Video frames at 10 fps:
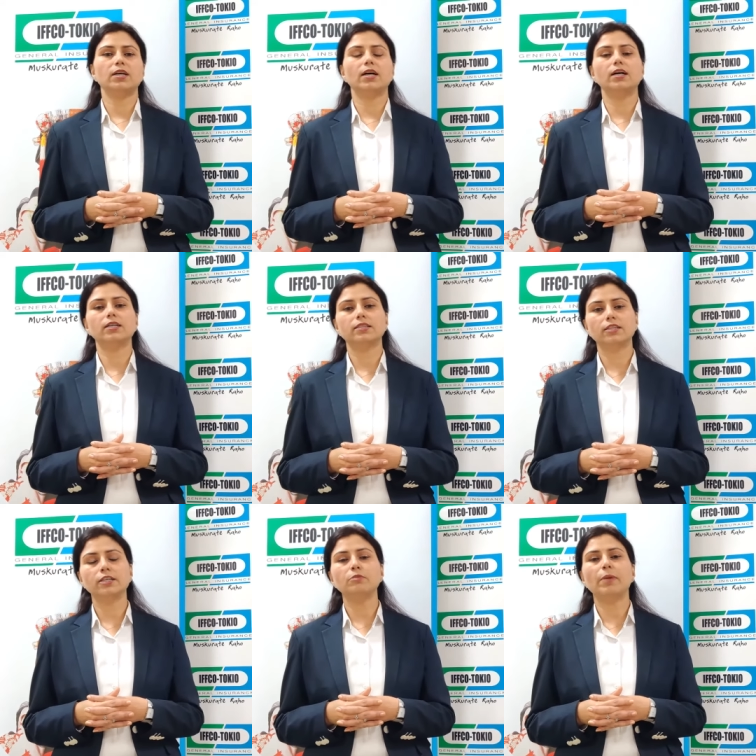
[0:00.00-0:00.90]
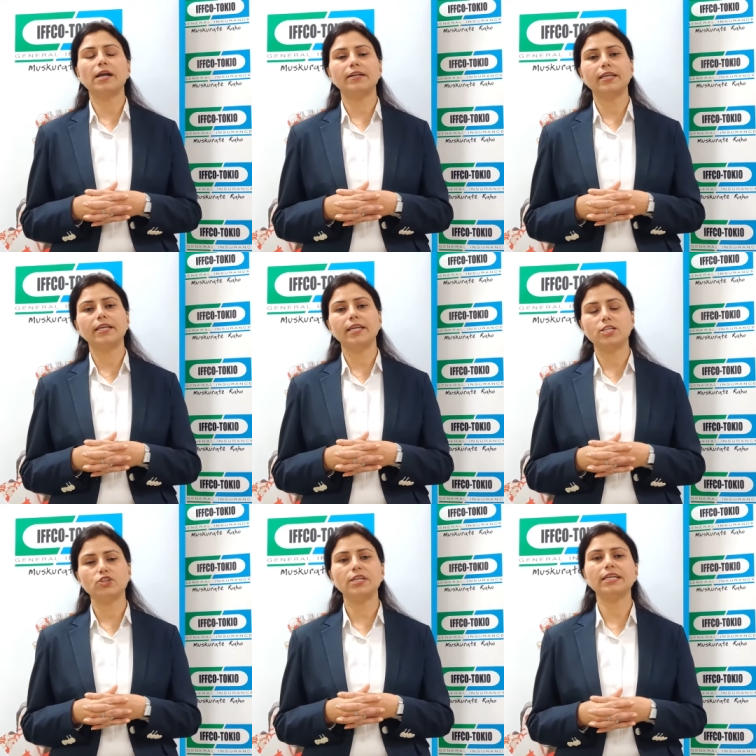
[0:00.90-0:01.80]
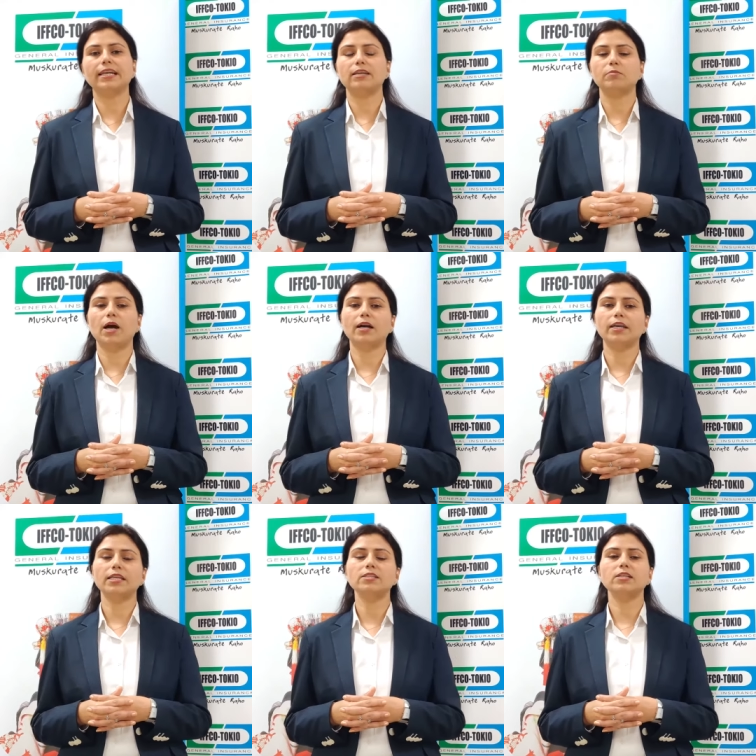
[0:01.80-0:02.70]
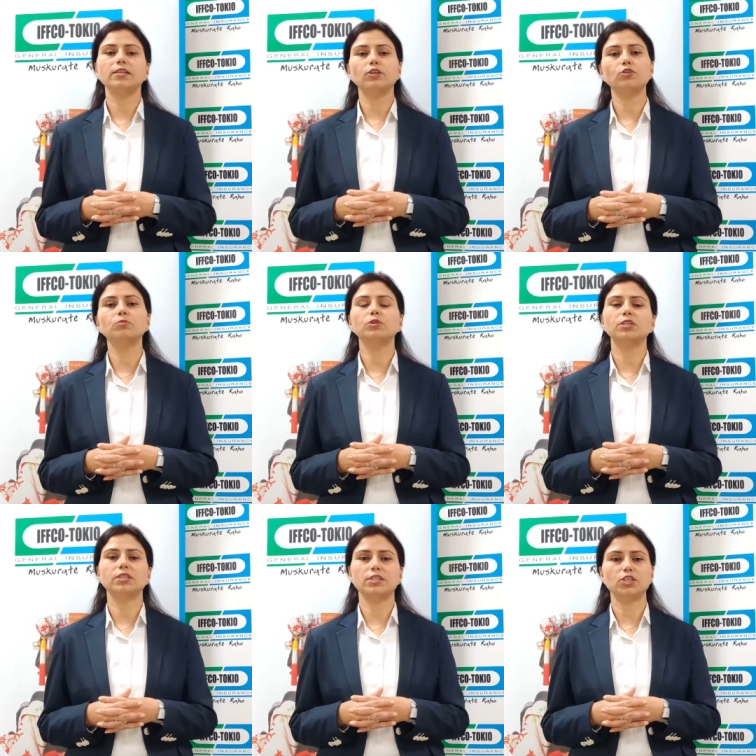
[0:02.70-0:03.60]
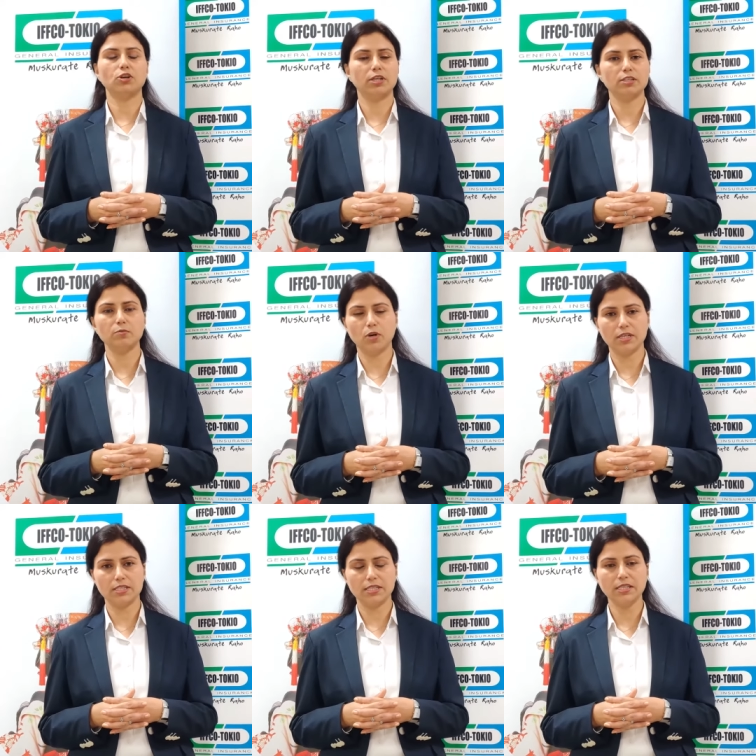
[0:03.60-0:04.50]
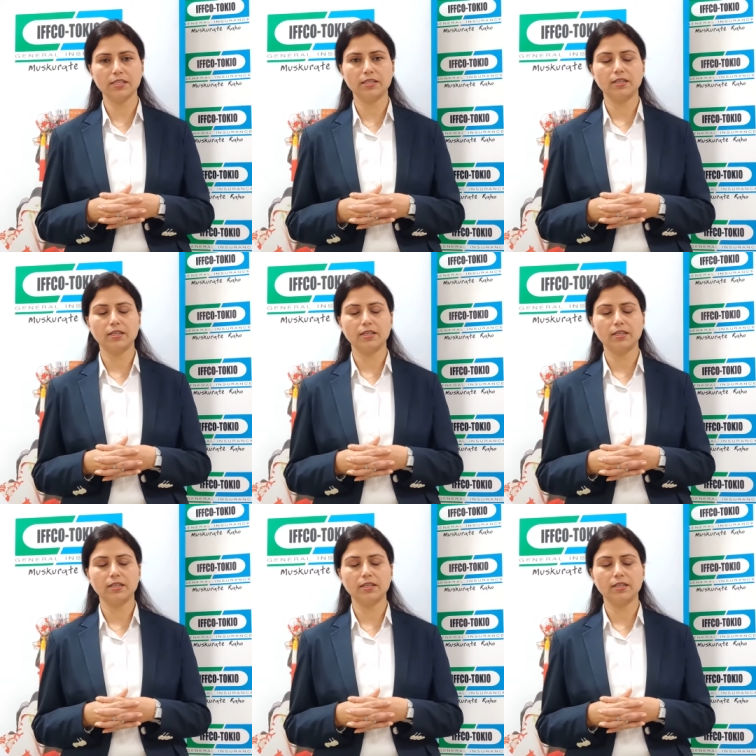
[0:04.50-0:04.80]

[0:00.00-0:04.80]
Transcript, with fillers: a third party injury claim against your motor insurance policy.